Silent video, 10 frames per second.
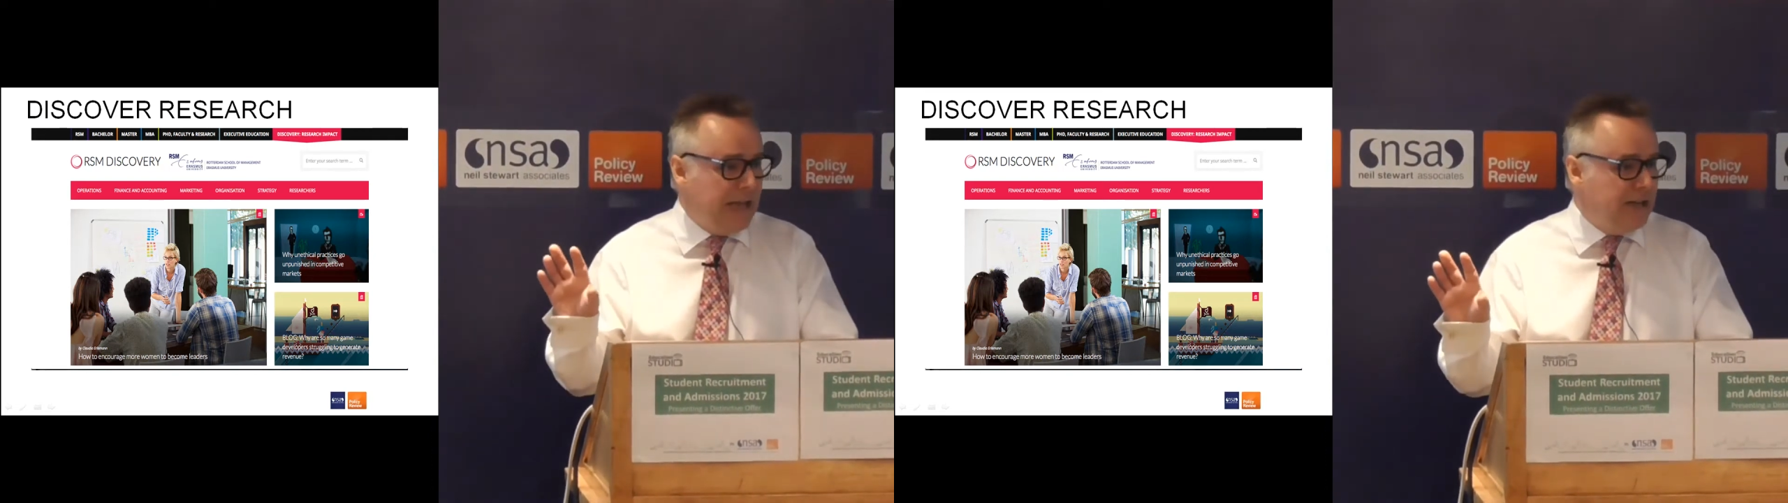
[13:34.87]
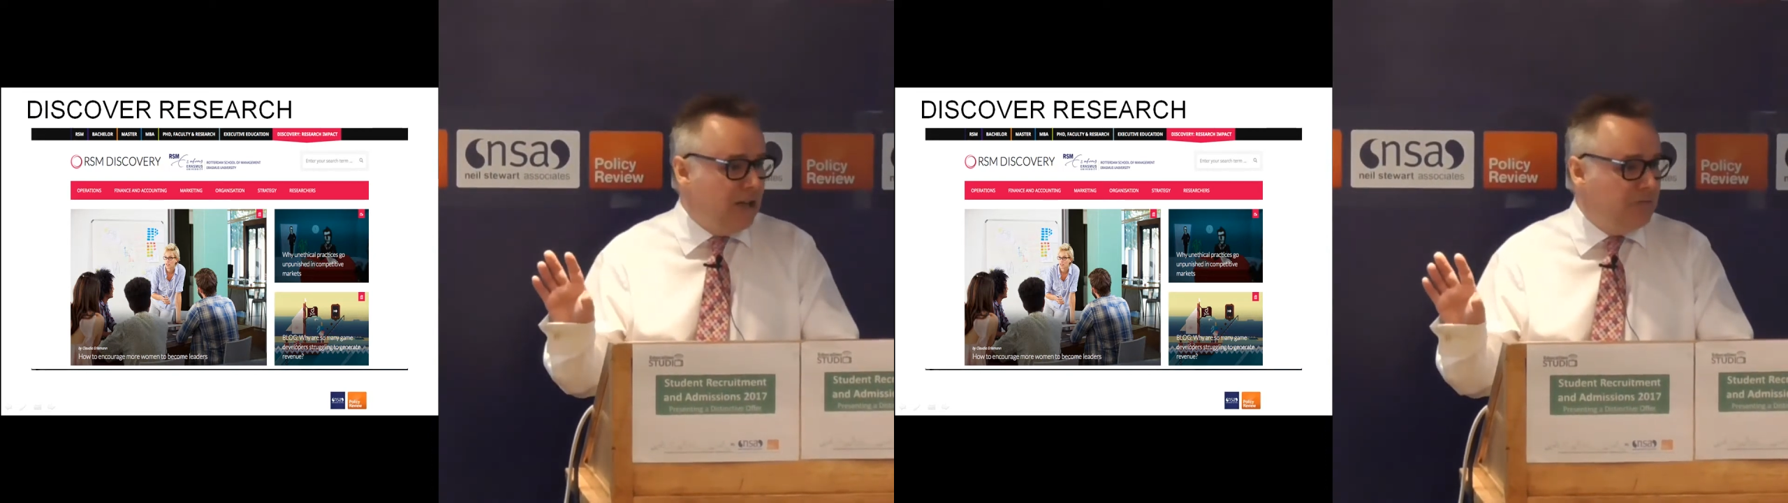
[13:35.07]

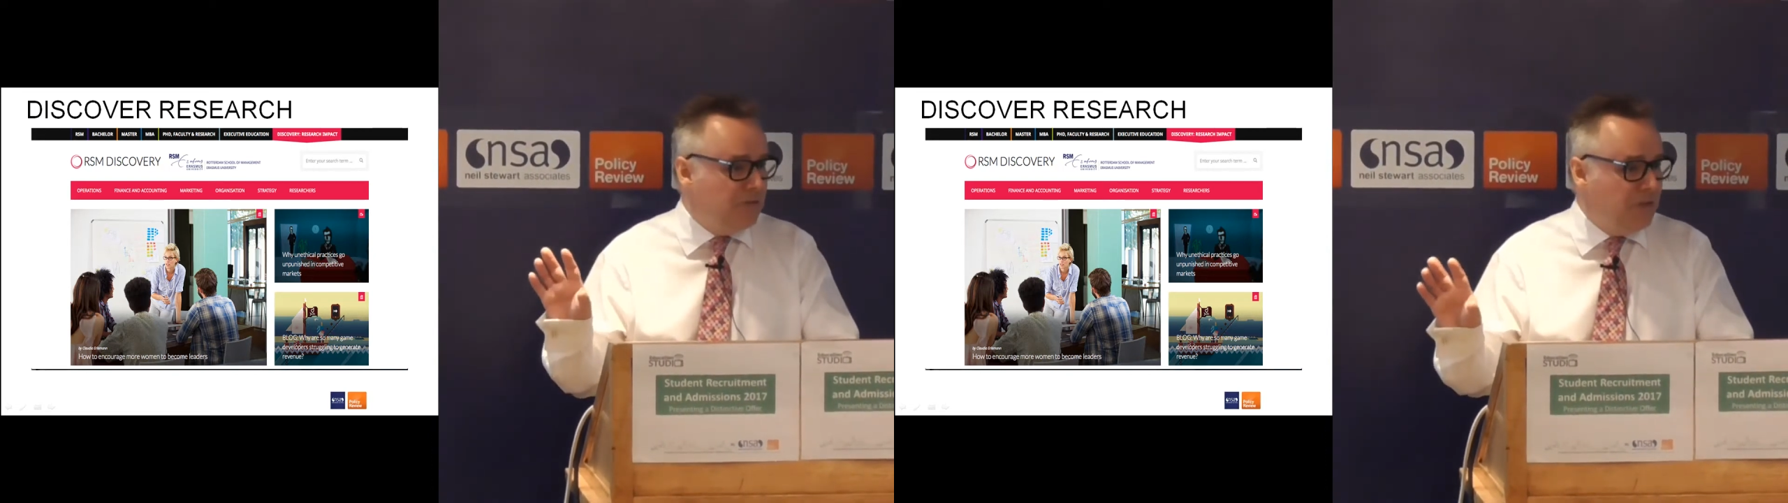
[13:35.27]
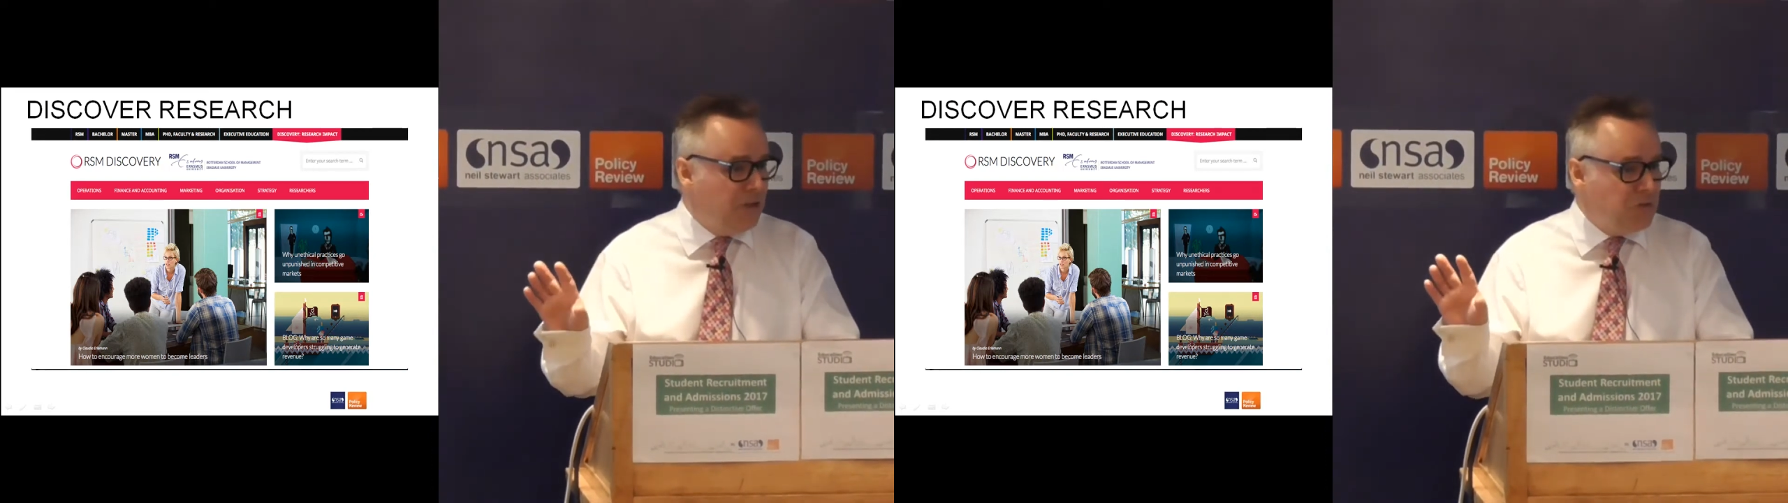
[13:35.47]

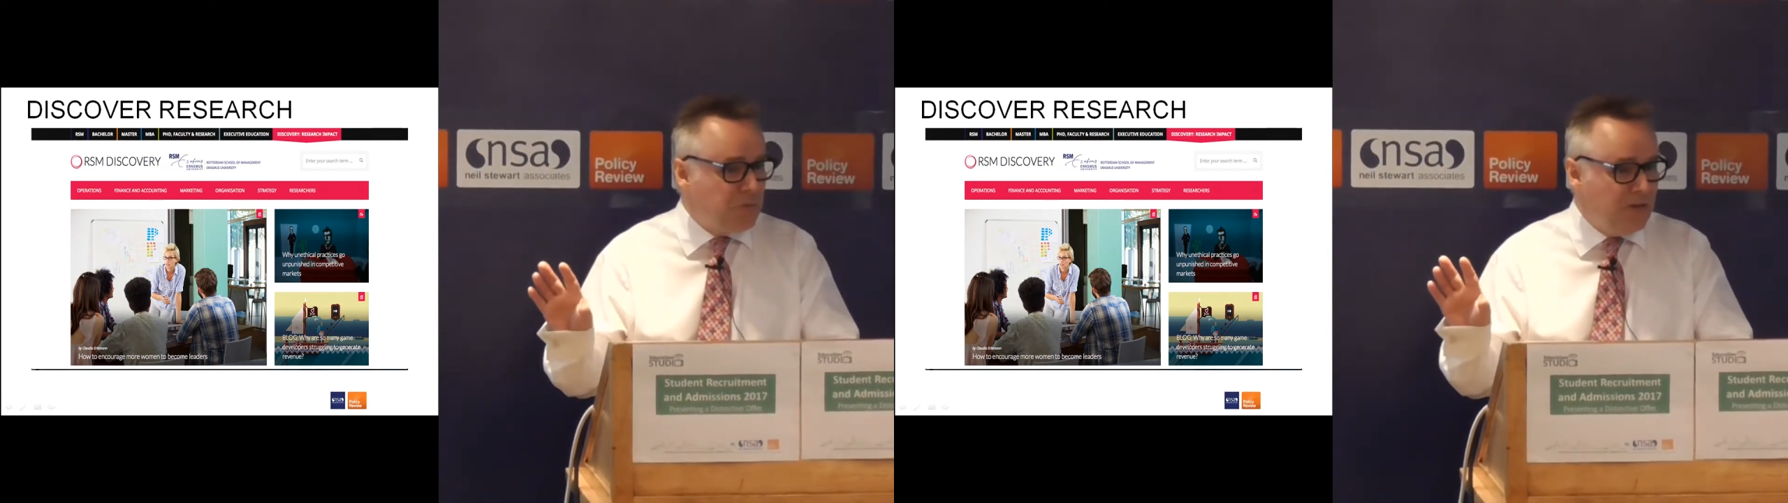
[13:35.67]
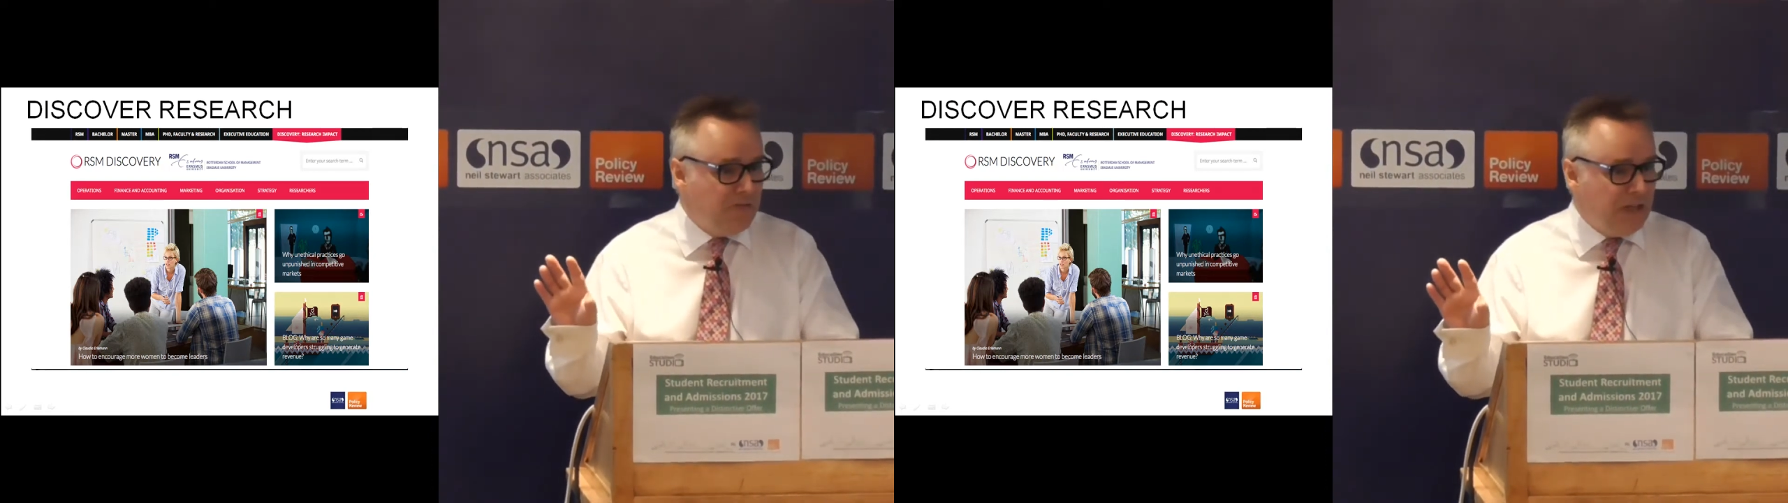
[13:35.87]
800 views
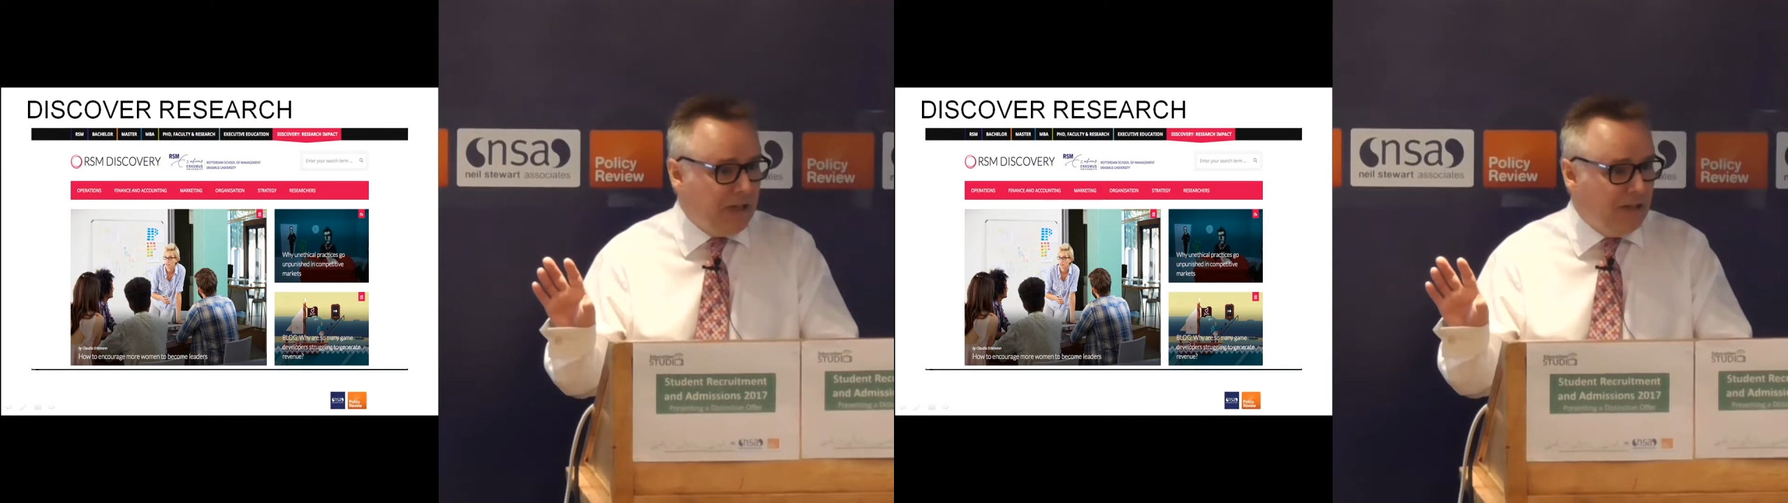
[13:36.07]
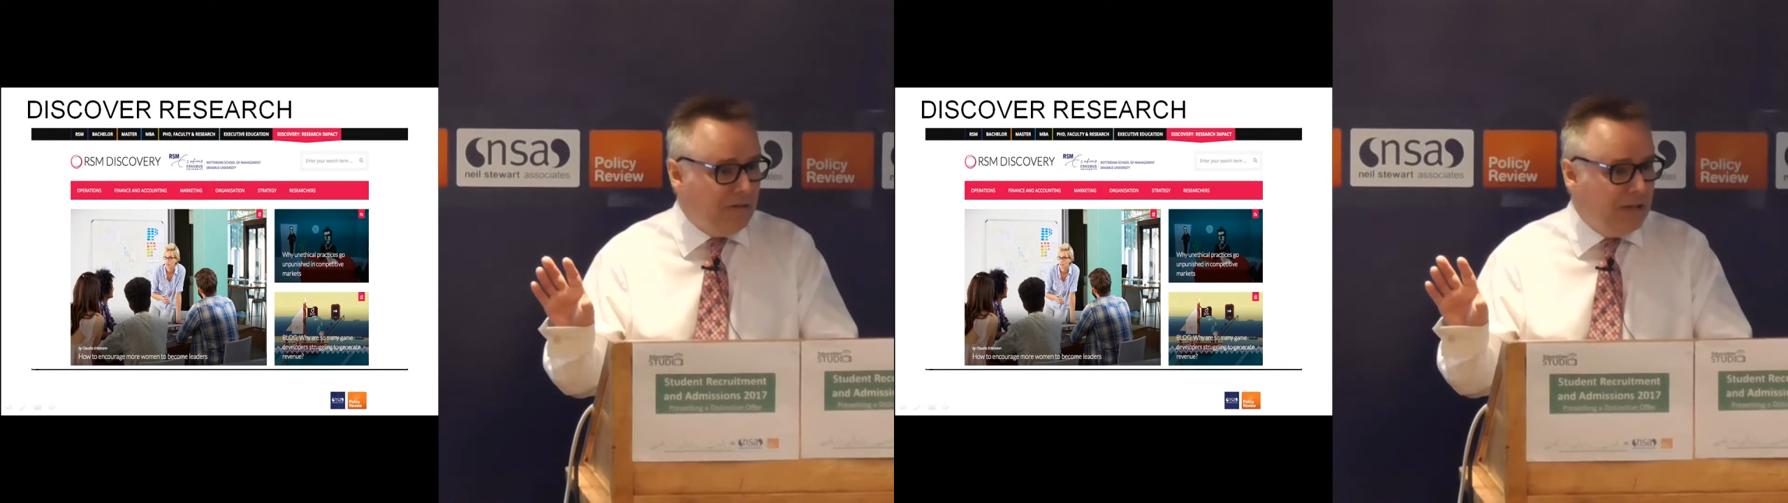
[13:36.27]
per
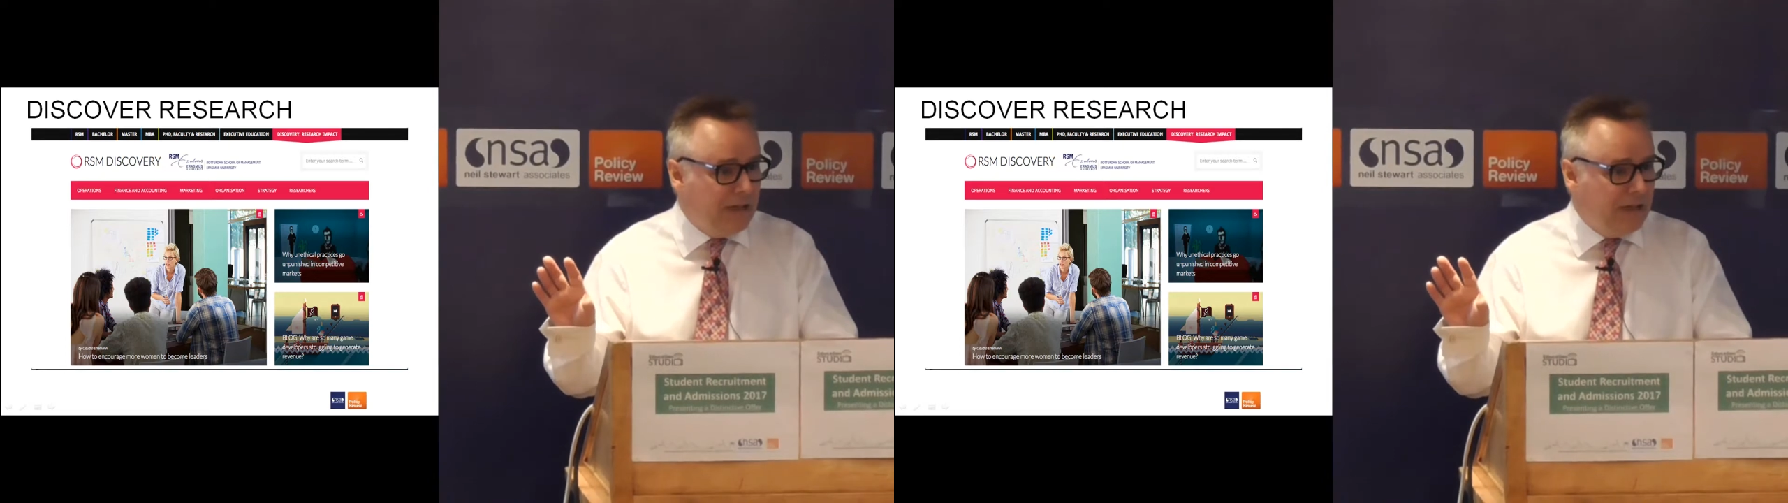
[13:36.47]
video,